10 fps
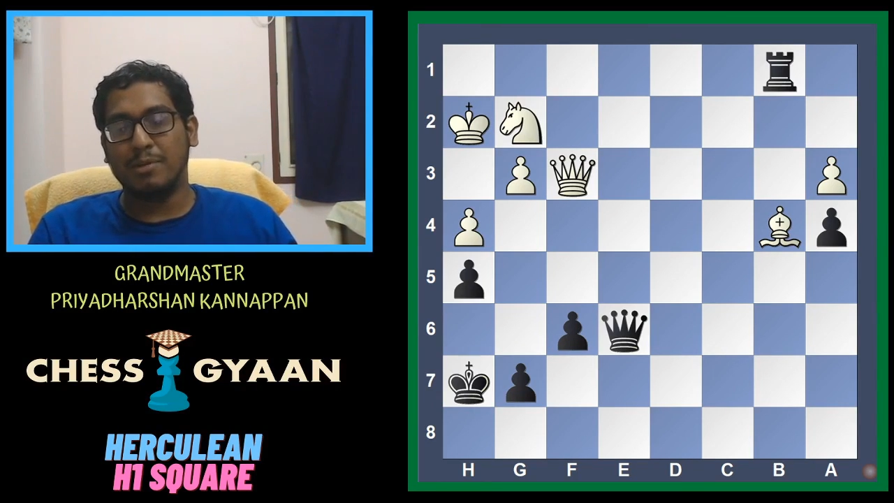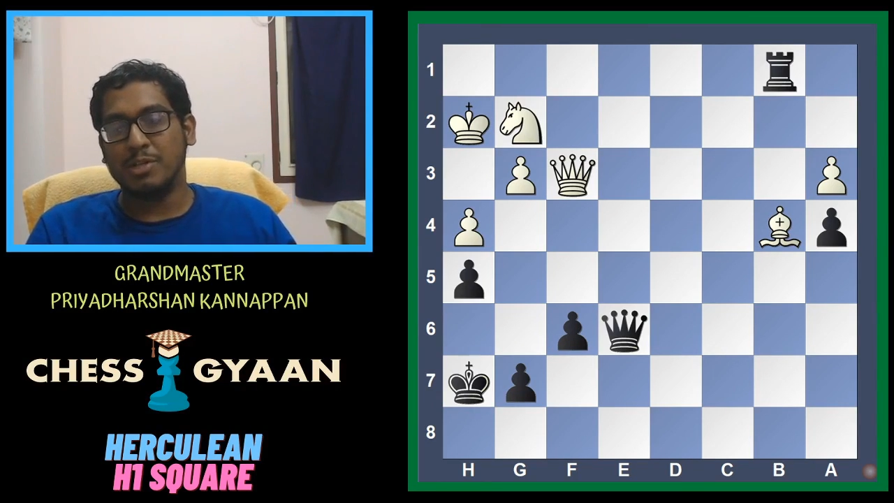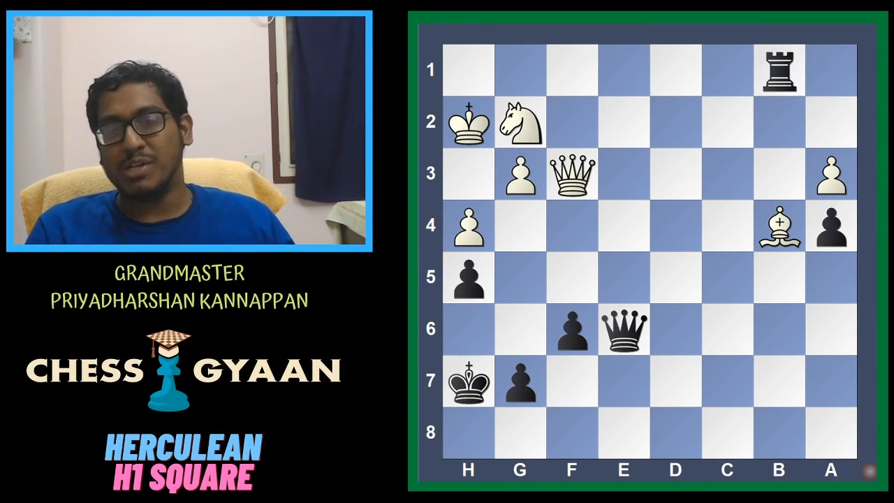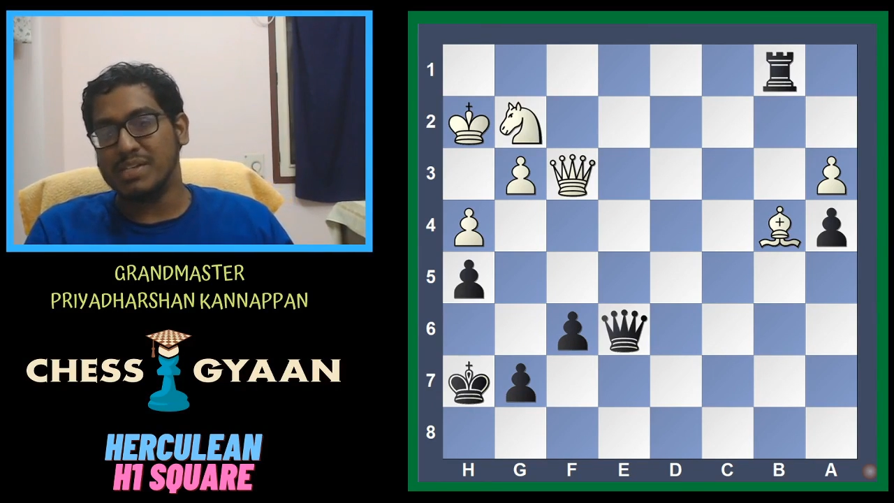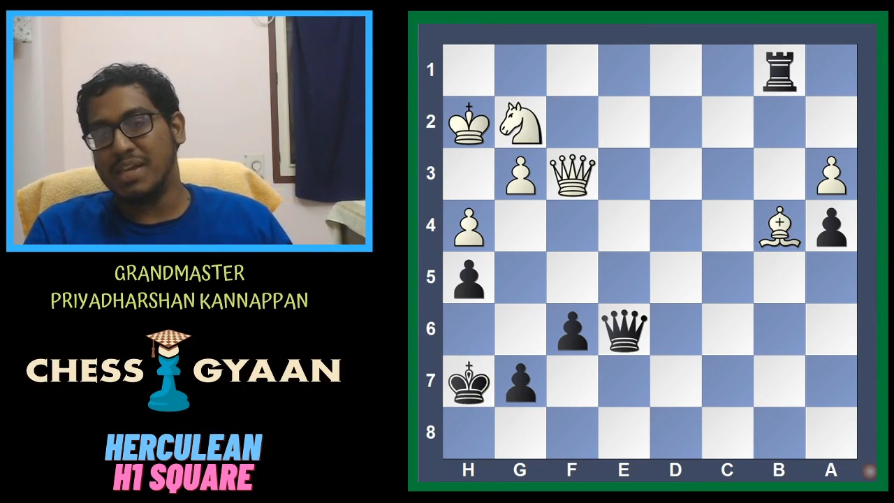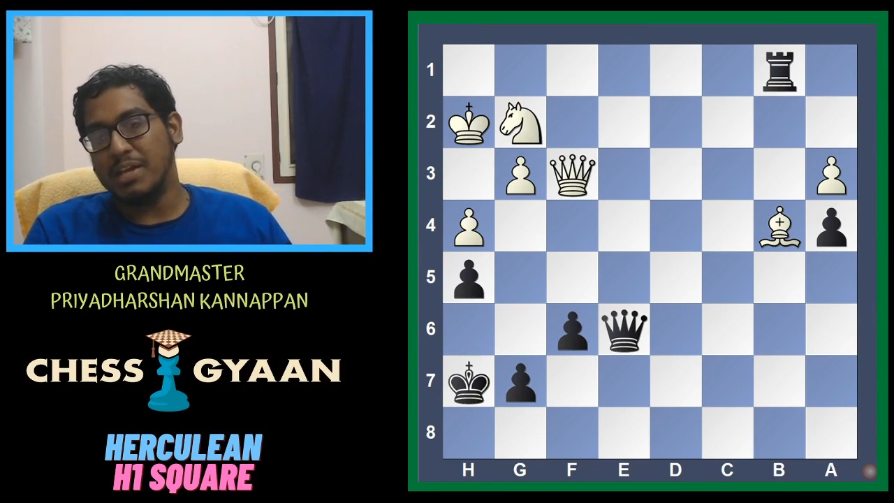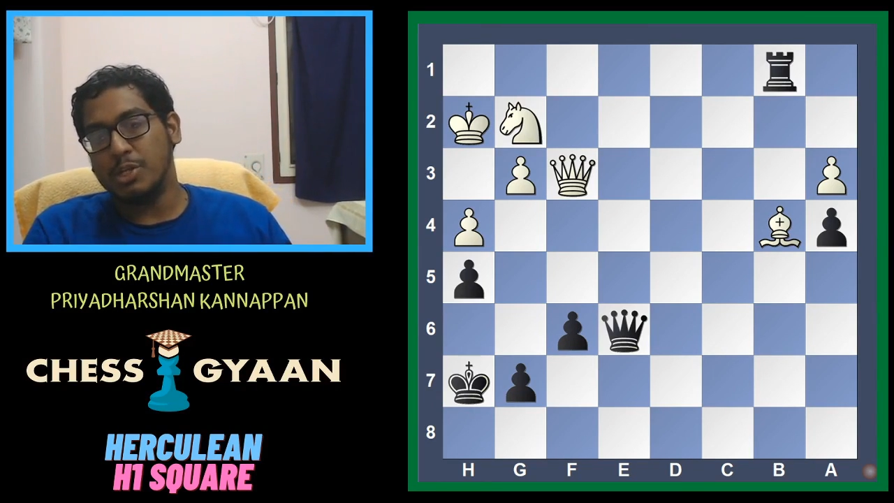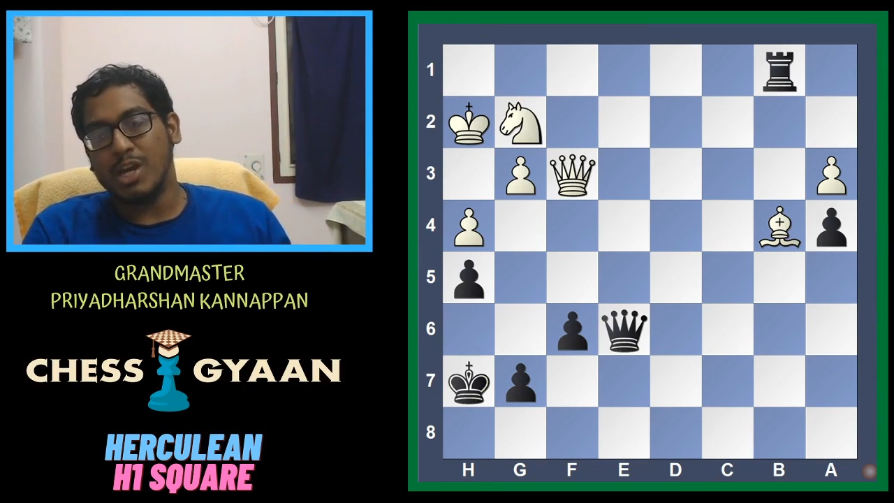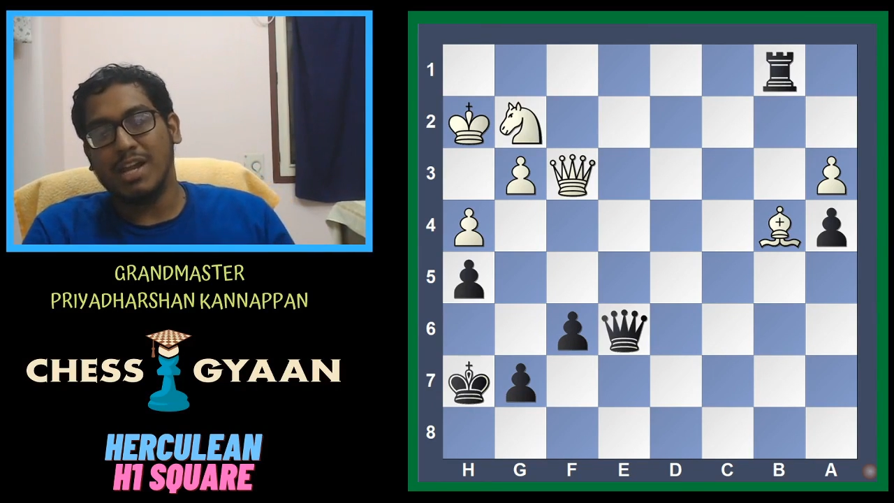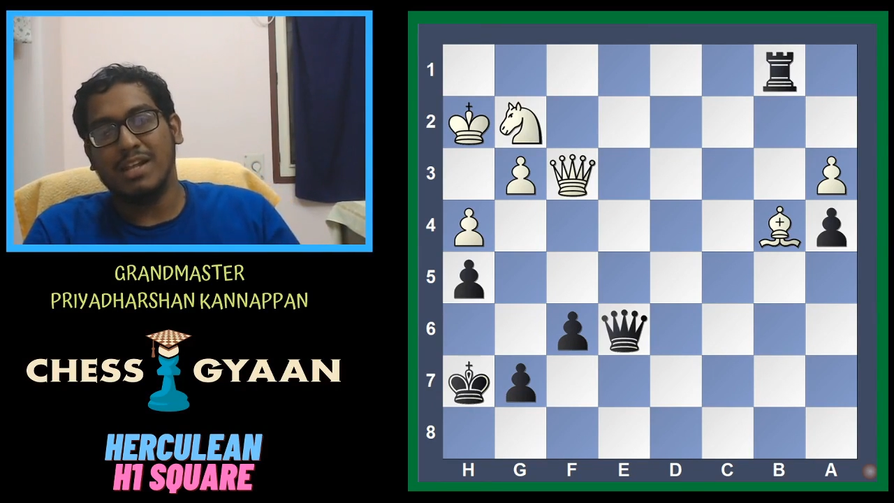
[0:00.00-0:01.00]
to Gyaan
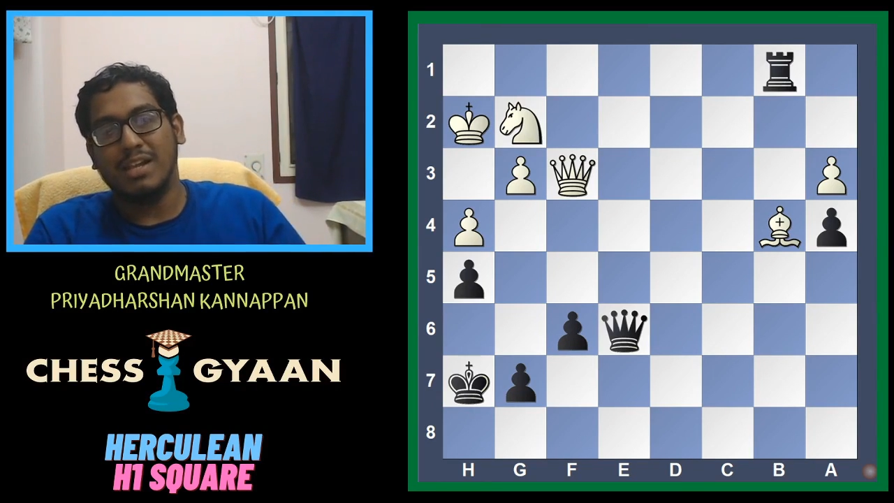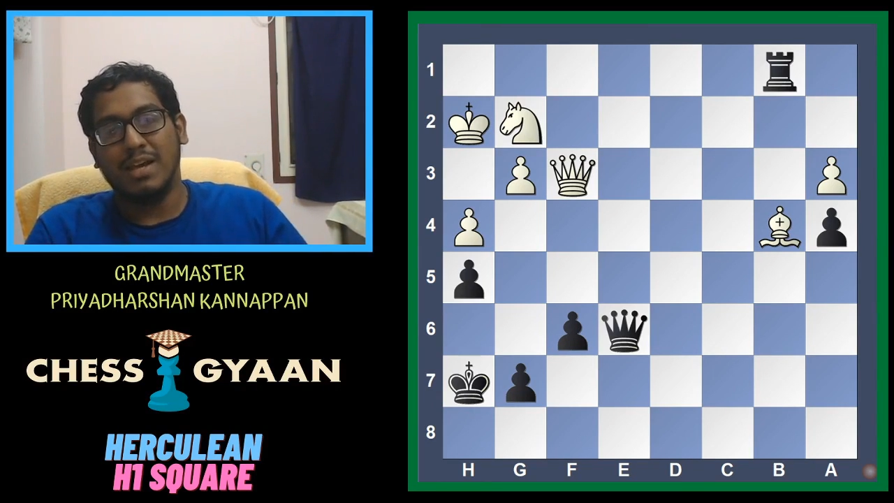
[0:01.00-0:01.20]
channel.